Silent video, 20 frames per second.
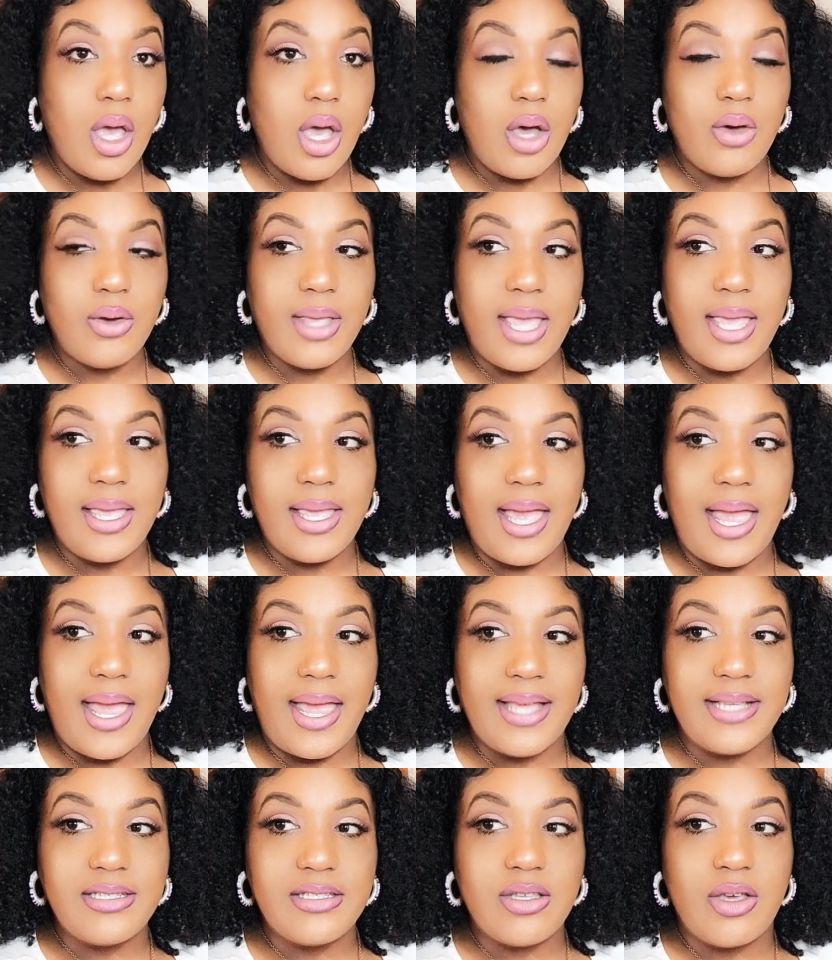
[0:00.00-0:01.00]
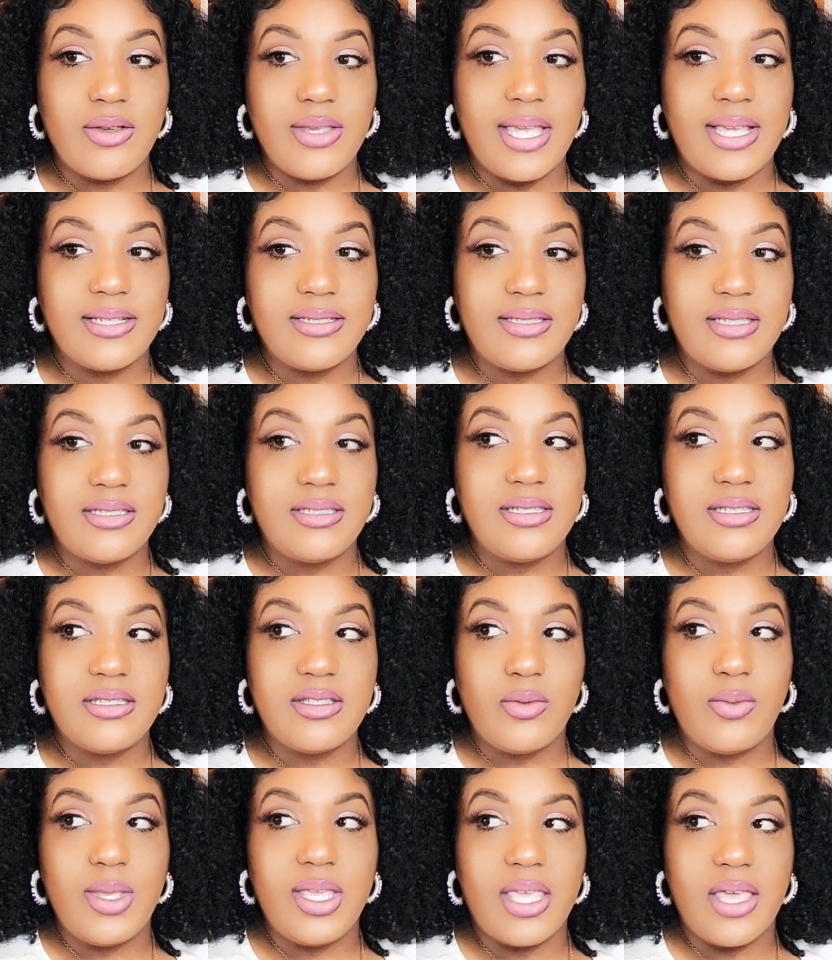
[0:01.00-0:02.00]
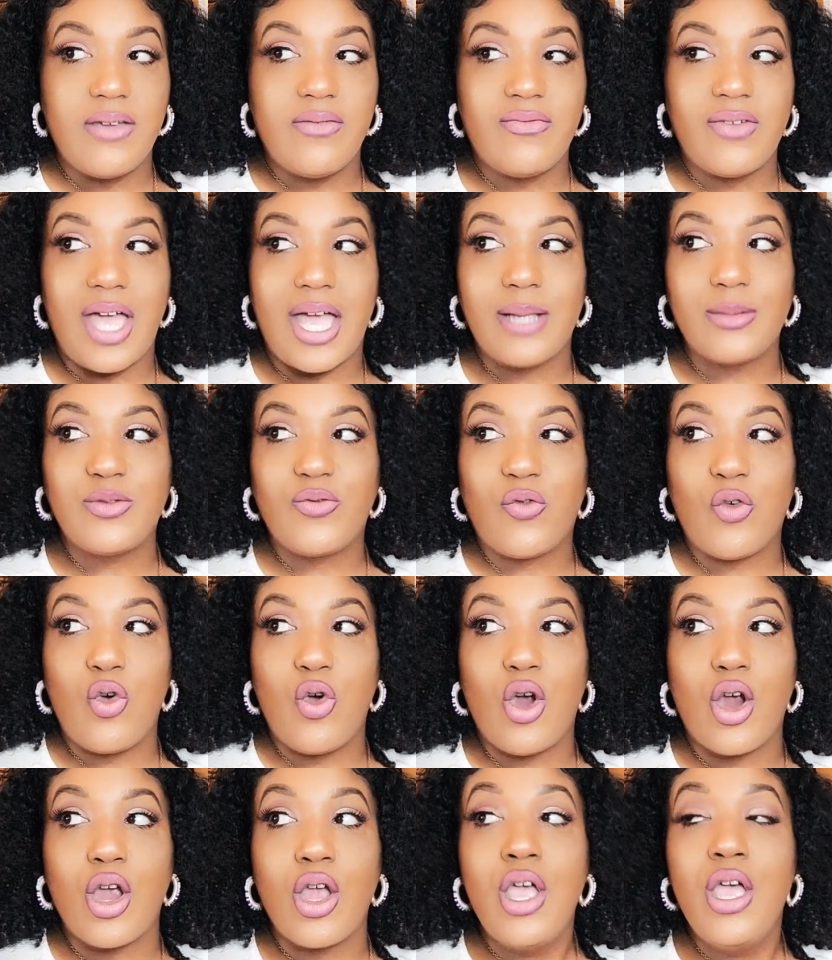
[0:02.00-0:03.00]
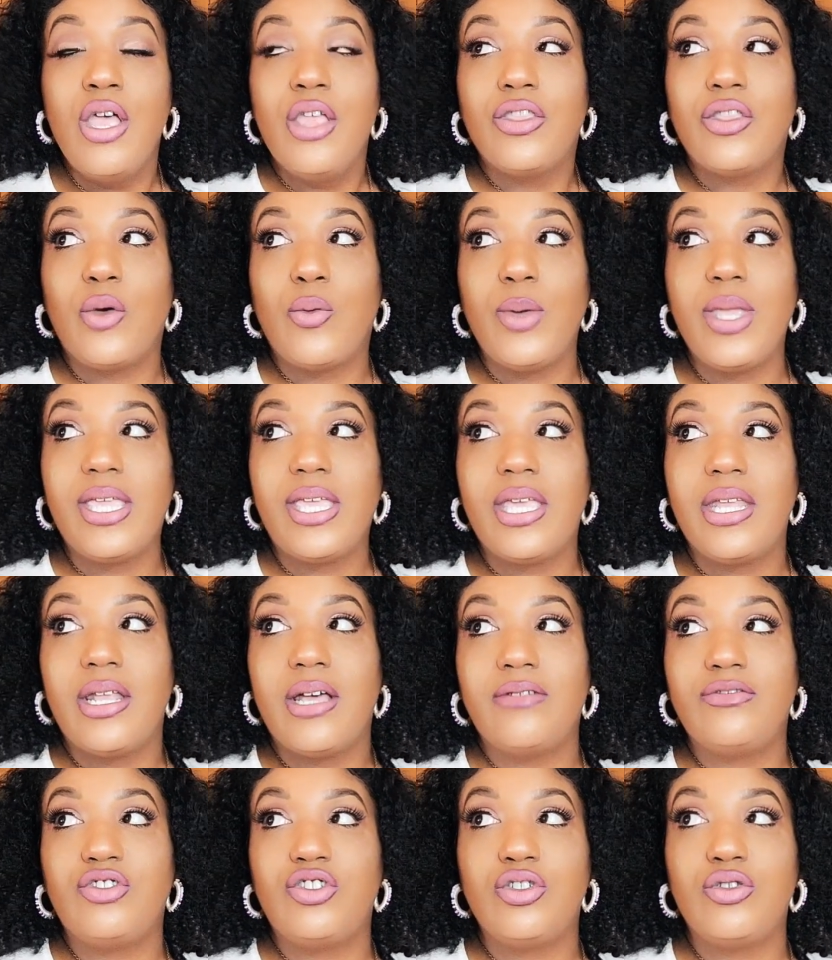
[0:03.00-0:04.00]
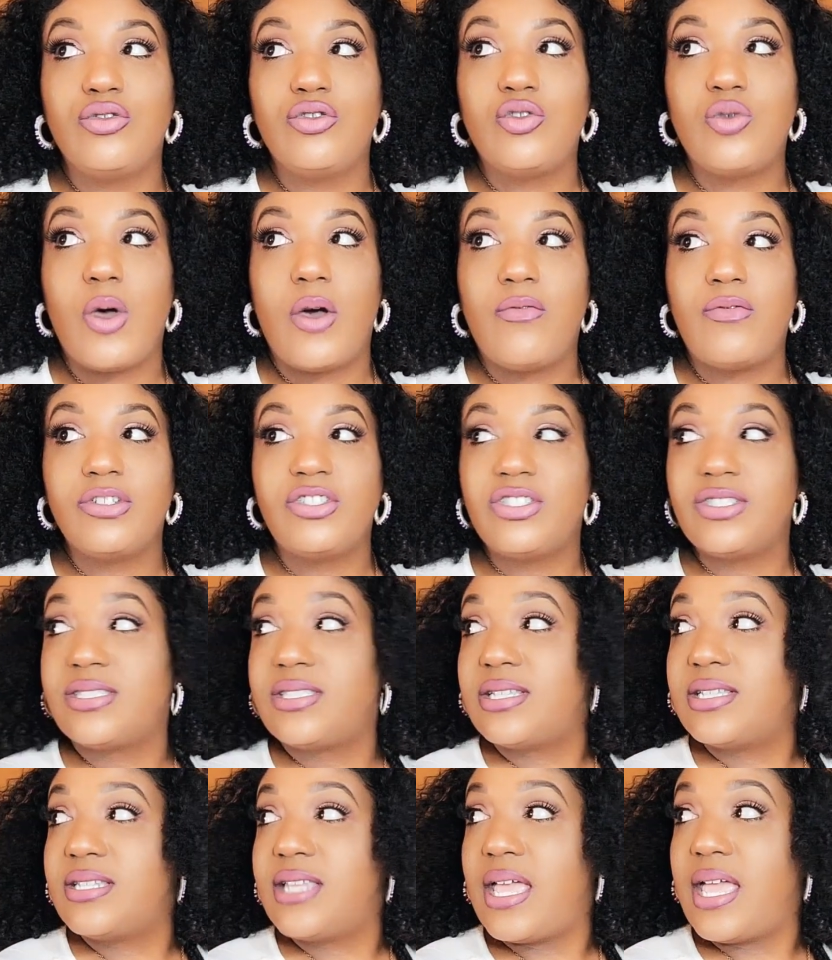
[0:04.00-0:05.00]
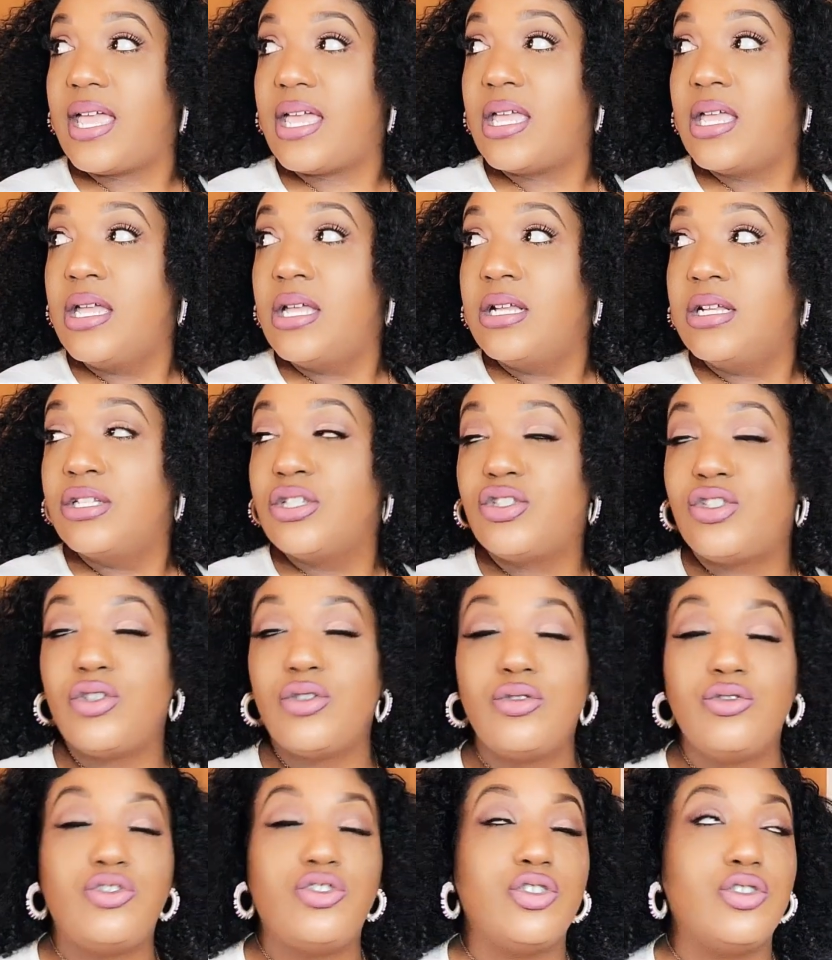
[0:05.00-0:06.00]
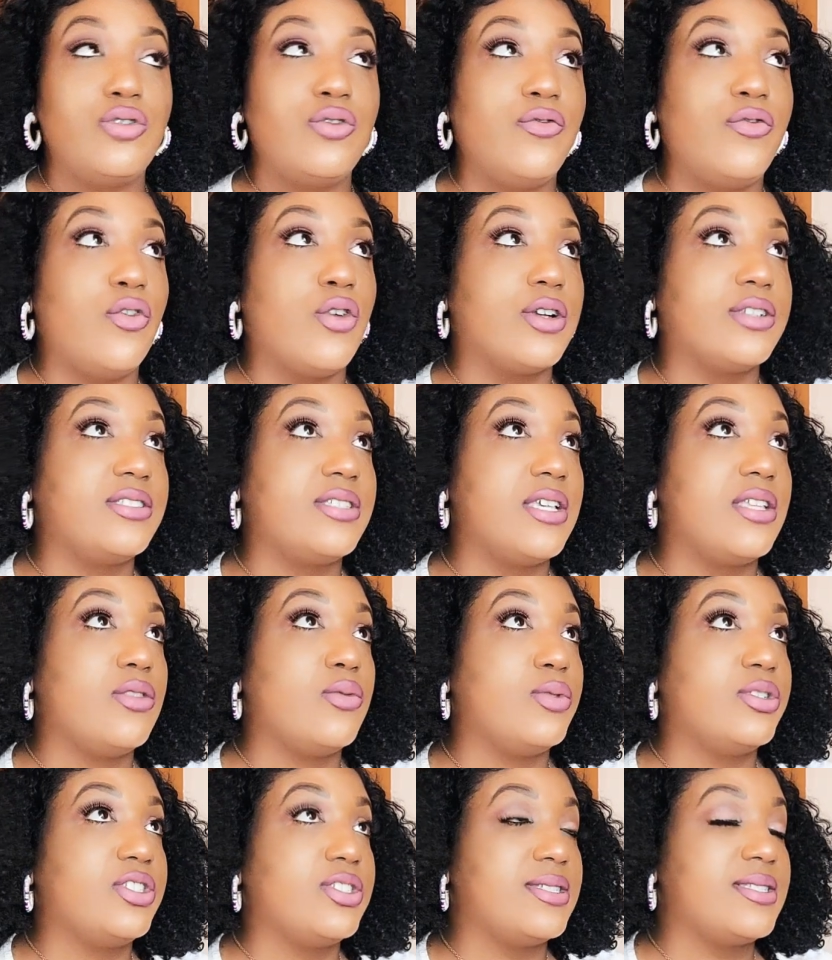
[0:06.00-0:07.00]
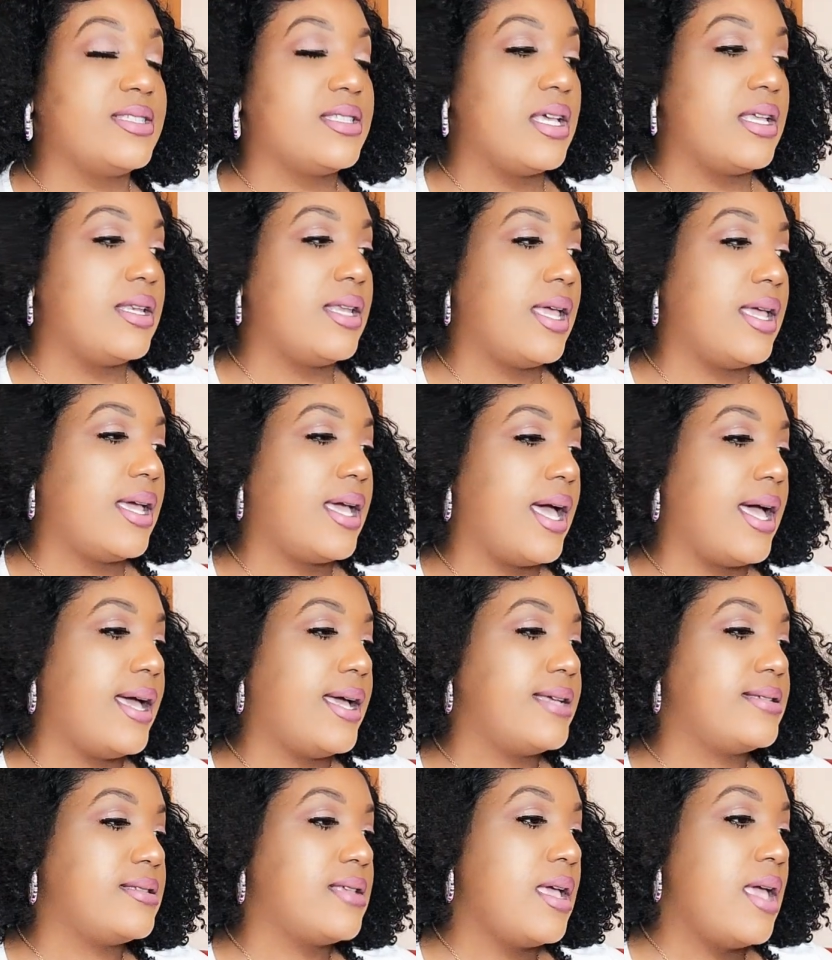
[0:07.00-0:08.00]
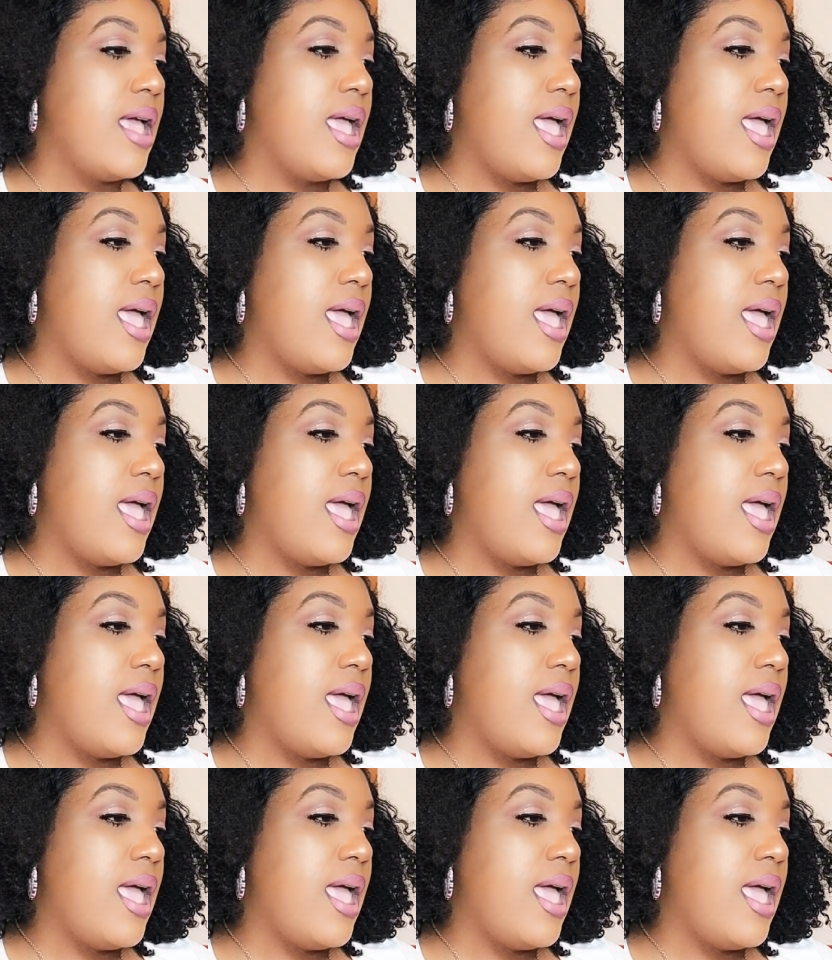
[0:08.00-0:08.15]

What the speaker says: Okay, guys? So, yes, this is the weekend vibes for the weekend of June 12th, which is today, to June 14th, which is Sunday, guys.